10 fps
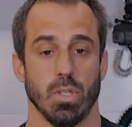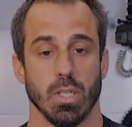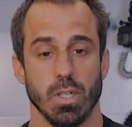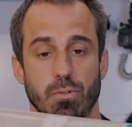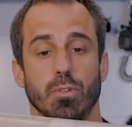
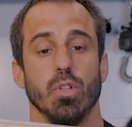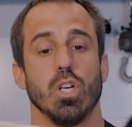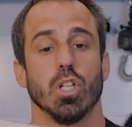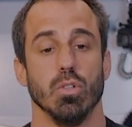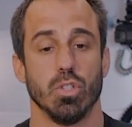these fully
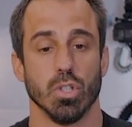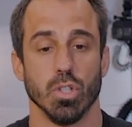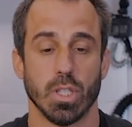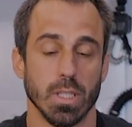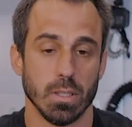closed
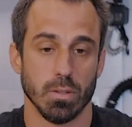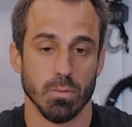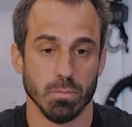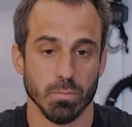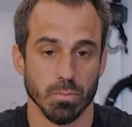circuit,
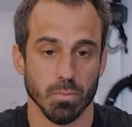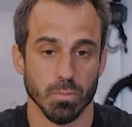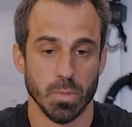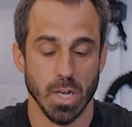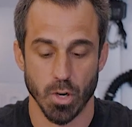
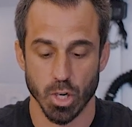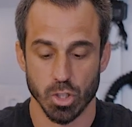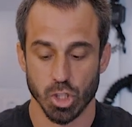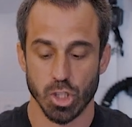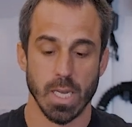we have an
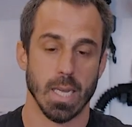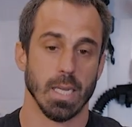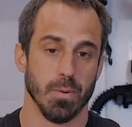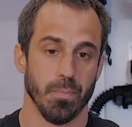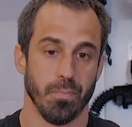oxygen
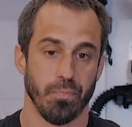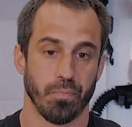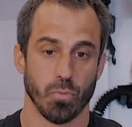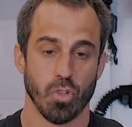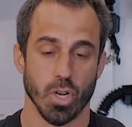tank.
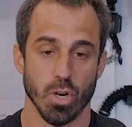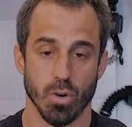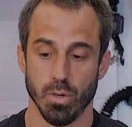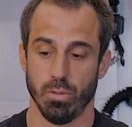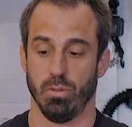
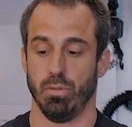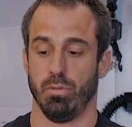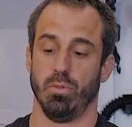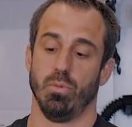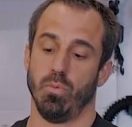So
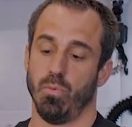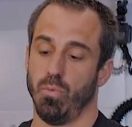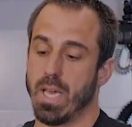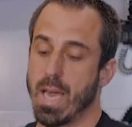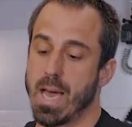
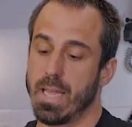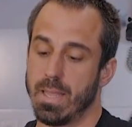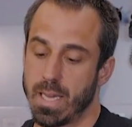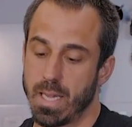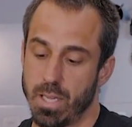we add
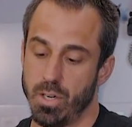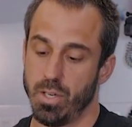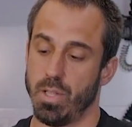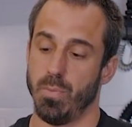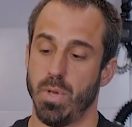that
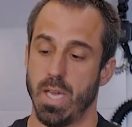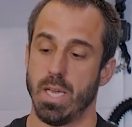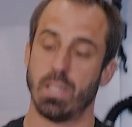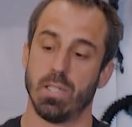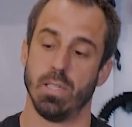into the mix,